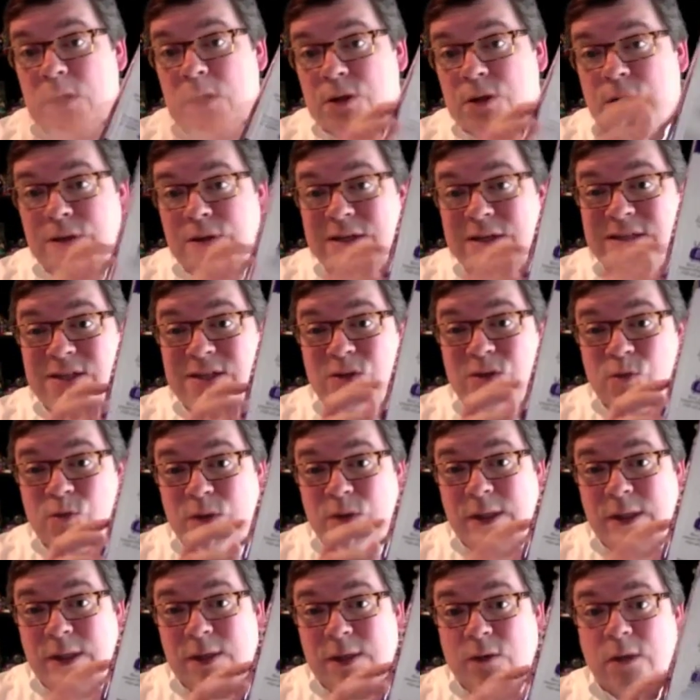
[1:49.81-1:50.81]
so this is
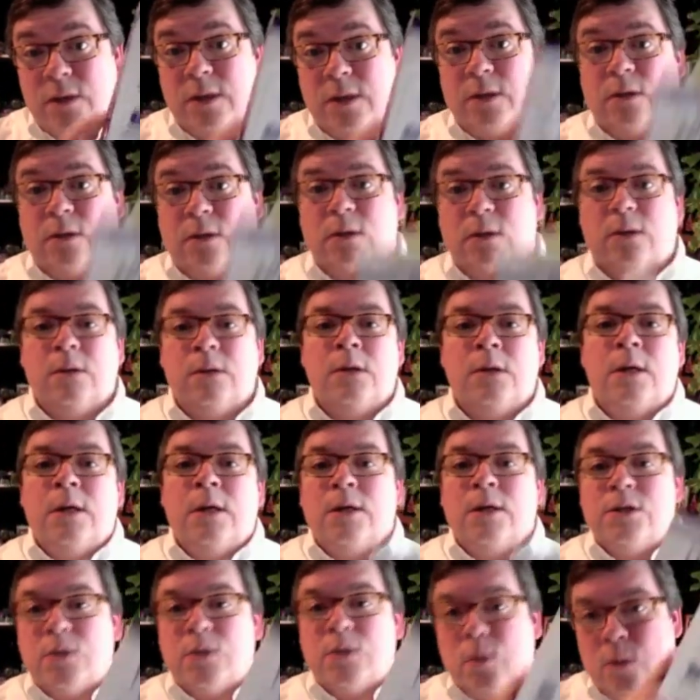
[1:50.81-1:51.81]
really critical.
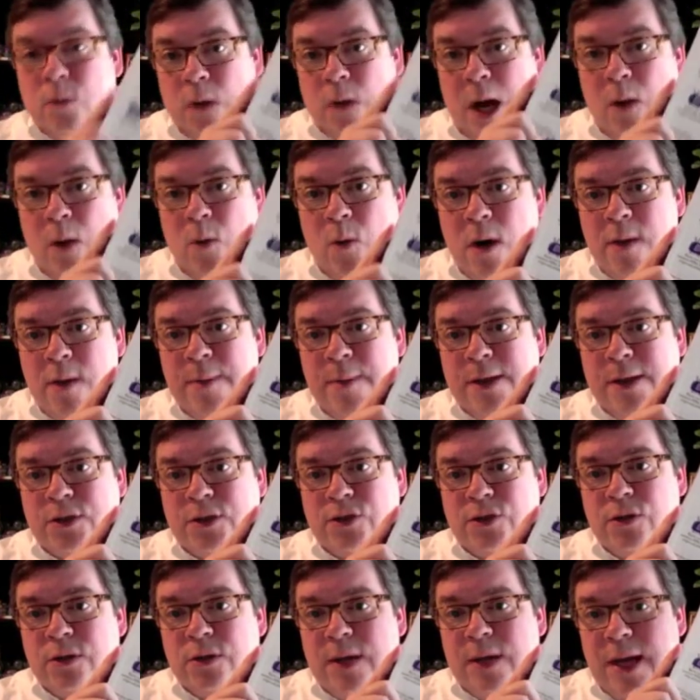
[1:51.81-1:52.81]
So I want to make
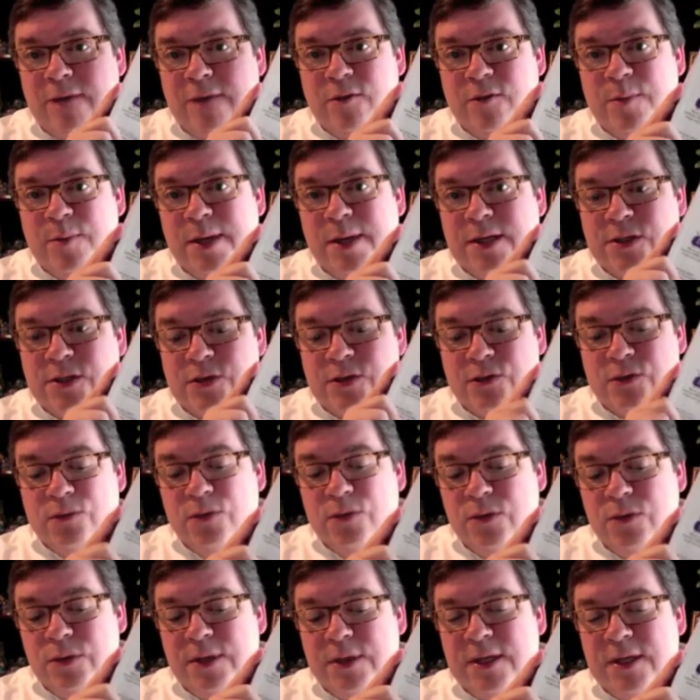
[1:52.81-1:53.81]
sure that everybody's
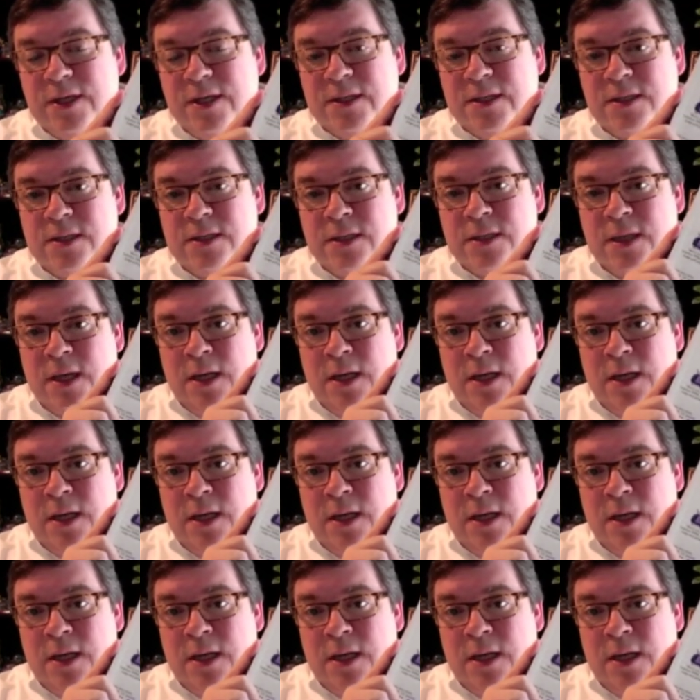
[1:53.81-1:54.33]
through this